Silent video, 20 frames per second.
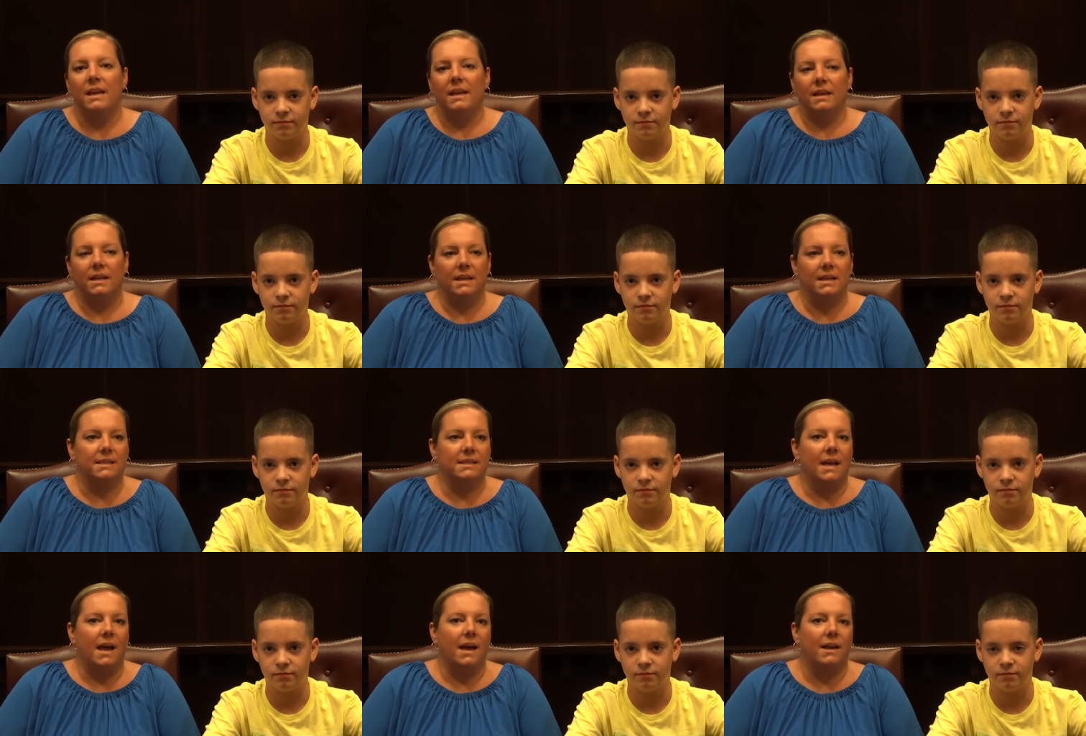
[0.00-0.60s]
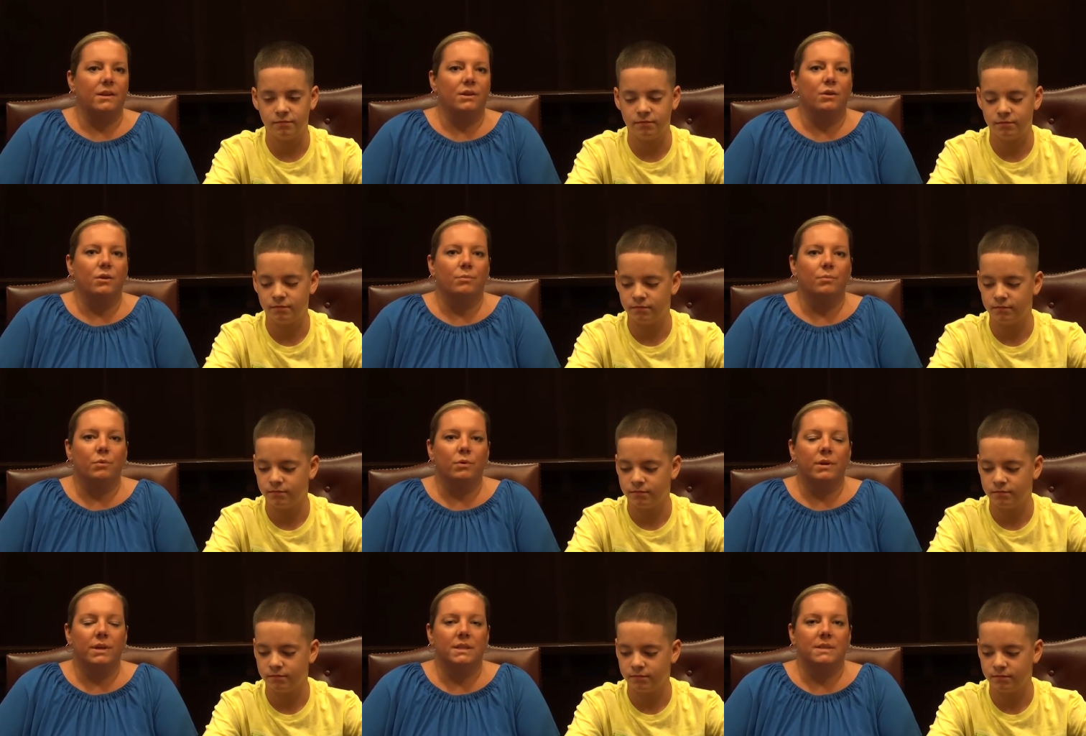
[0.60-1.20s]
Speaker 1: He's had
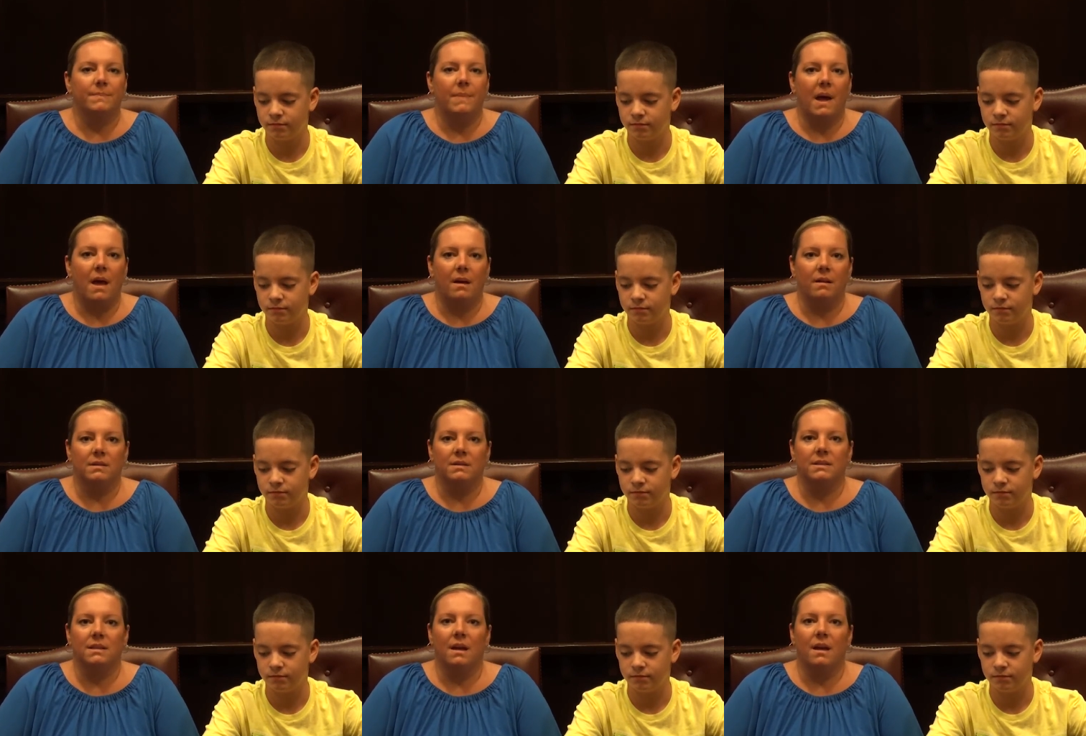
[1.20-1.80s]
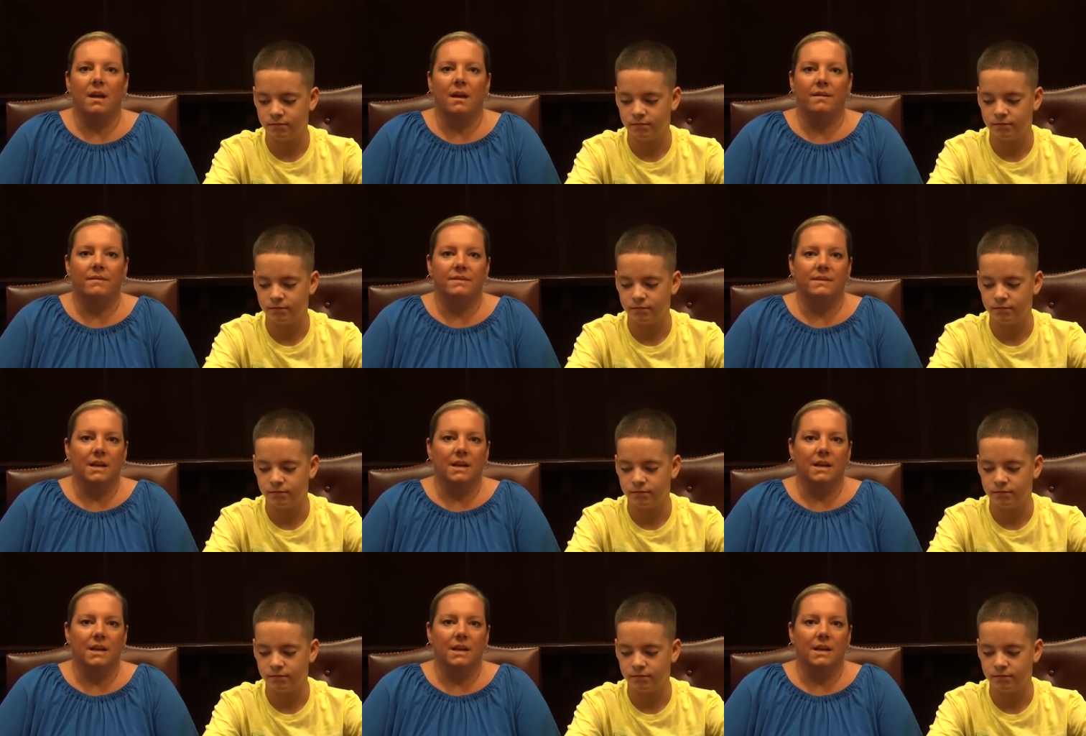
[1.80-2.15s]
numerous bouts of